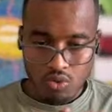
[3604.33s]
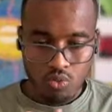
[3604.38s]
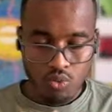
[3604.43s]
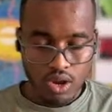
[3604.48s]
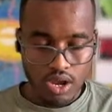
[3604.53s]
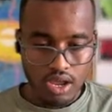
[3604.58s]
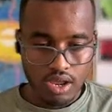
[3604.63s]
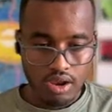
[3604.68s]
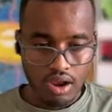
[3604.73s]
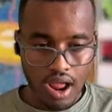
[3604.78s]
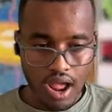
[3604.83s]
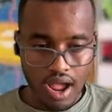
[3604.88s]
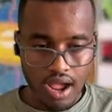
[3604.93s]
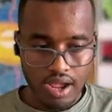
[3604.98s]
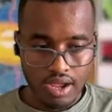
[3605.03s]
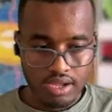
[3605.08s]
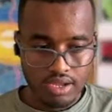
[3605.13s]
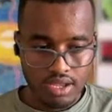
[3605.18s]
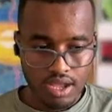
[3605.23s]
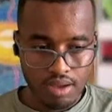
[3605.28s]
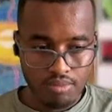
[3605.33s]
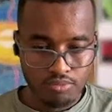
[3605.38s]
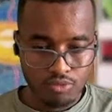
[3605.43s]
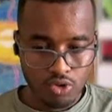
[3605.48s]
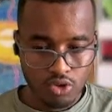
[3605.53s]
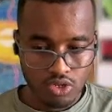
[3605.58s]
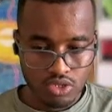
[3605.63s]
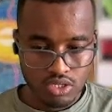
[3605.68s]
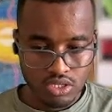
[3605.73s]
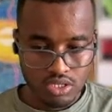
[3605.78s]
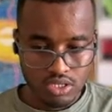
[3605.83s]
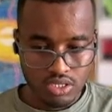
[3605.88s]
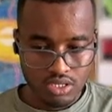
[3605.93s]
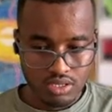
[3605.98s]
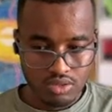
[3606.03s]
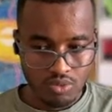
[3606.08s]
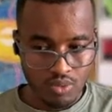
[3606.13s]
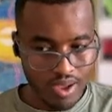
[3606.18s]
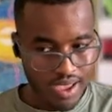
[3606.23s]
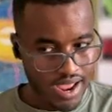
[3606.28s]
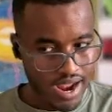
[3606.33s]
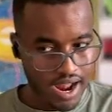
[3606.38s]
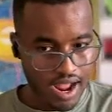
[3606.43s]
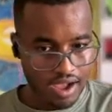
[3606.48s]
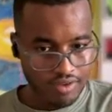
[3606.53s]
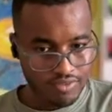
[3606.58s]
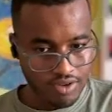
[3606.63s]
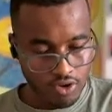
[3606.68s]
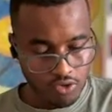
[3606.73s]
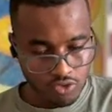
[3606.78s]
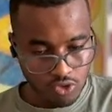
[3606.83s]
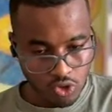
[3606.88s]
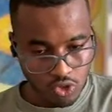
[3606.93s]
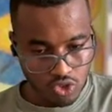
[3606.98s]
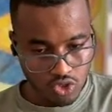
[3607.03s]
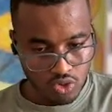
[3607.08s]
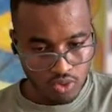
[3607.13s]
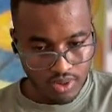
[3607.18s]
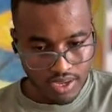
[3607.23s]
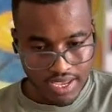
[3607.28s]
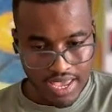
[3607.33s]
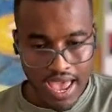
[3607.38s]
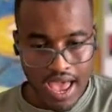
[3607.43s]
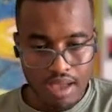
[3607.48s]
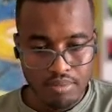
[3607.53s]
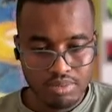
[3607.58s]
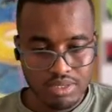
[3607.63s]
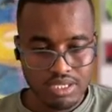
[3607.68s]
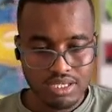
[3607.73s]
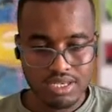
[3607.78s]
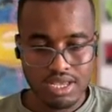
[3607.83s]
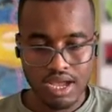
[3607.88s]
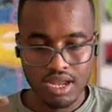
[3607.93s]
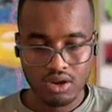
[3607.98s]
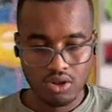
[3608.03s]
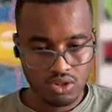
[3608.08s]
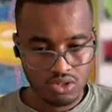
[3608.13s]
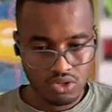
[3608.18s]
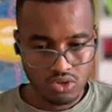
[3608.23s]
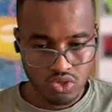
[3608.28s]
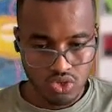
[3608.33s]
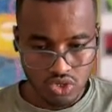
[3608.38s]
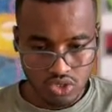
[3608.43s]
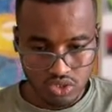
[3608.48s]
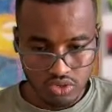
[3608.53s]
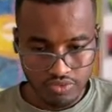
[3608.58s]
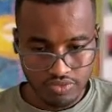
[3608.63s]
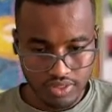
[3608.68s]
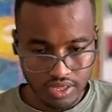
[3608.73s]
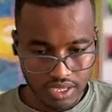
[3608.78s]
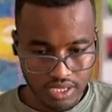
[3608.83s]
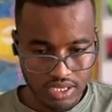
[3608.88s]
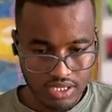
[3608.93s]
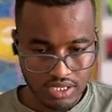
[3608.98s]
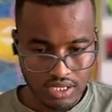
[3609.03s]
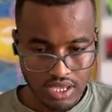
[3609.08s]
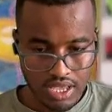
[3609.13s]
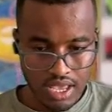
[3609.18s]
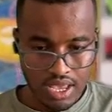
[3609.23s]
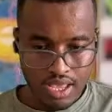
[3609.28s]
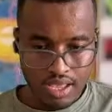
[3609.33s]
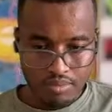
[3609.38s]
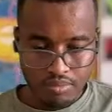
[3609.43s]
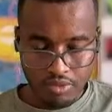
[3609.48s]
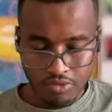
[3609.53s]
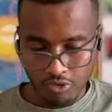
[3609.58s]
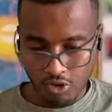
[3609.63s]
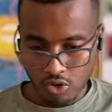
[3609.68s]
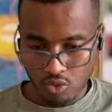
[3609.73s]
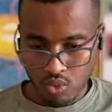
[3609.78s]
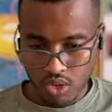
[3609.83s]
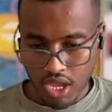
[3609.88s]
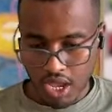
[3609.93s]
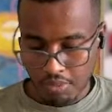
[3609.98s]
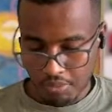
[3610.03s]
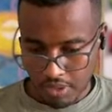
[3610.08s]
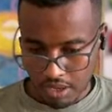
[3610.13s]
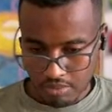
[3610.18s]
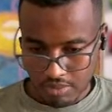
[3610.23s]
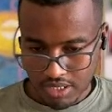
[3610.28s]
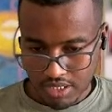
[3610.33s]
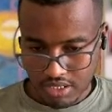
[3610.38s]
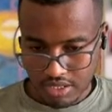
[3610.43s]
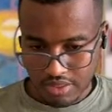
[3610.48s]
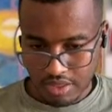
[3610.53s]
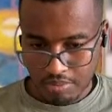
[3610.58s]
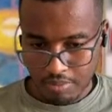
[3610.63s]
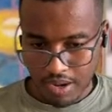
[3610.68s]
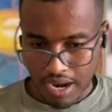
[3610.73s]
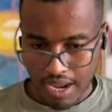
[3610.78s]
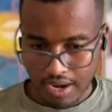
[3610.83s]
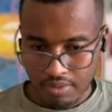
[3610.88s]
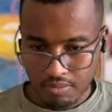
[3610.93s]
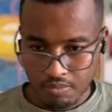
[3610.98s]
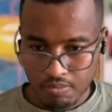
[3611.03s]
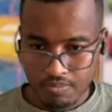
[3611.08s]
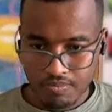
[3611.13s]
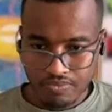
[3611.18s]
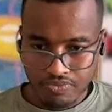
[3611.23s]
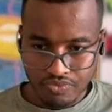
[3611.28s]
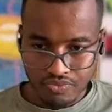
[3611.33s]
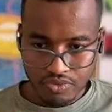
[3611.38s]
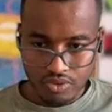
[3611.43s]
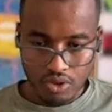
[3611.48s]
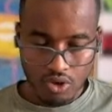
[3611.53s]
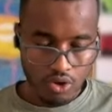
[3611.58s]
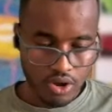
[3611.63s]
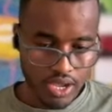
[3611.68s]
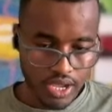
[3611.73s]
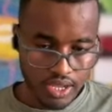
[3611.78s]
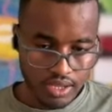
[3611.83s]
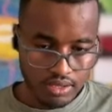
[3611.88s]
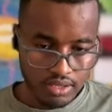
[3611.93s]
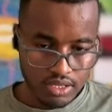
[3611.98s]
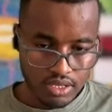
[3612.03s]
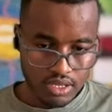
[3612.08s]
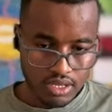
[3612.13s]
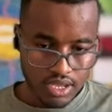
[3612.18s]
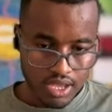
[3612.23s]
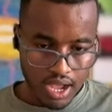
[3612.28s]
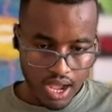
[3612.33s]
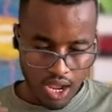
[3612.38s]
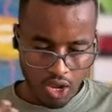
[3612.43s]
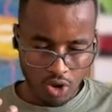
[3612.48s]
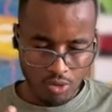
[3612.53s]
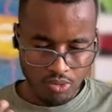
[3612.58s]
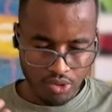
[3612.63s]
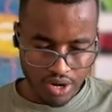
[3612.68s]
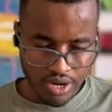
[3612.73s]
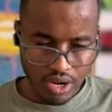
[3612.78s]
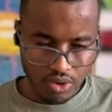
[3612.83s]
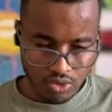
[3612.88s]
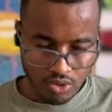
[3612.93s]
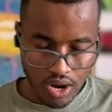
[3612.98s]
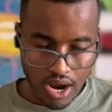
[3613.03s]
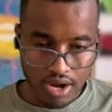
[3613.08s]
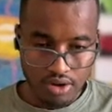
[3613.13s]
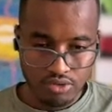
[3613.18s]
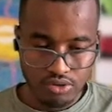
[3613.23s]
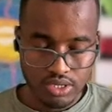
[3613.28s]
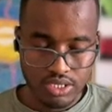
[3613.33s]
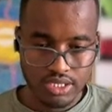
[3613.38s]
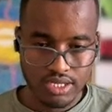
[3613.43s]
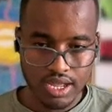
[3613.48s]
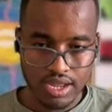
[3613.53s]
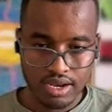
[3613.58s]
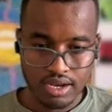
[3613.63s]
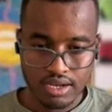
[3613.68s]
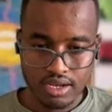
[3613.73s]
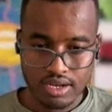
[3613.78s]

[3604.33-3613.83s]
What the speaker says: where I am not, where I have also gaps and all those sort of things before we implement the plan. Okay, I hope right now you understand.